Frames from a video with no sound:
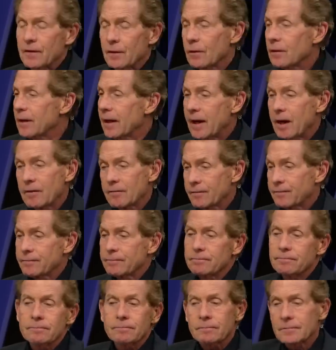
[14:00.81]
they'll have
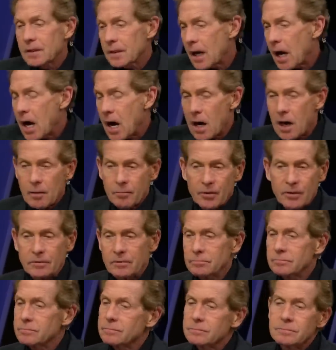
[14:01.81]
Cobb
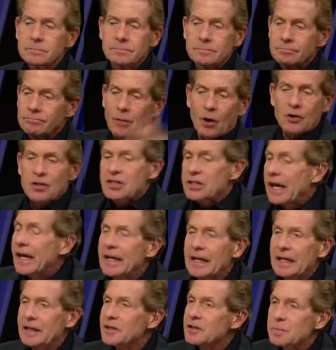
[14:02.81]
and
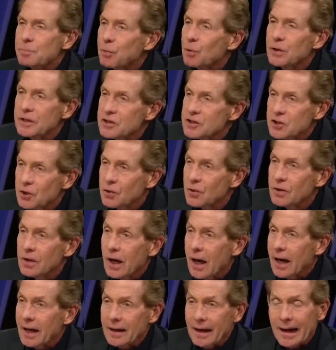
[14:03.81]
Mercedes pretty soon.
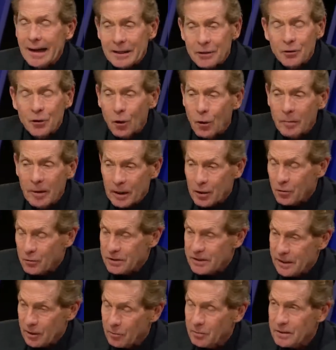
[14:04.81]
I don't know about
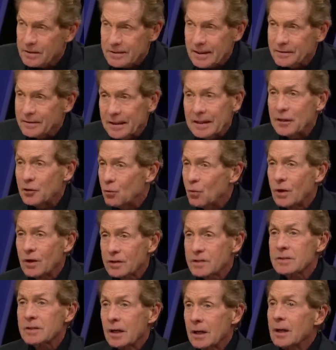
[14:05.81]
Odell because I think he
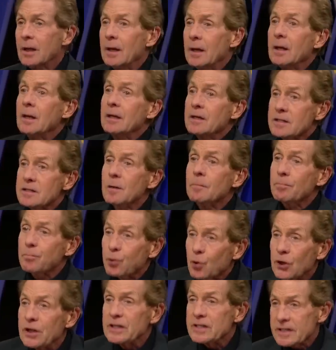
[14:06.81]
wants some
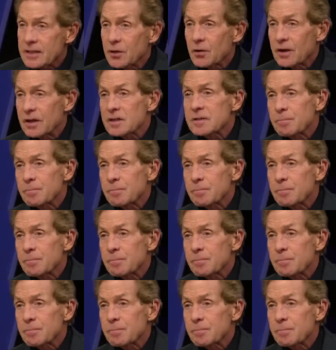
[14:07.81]
pretty serious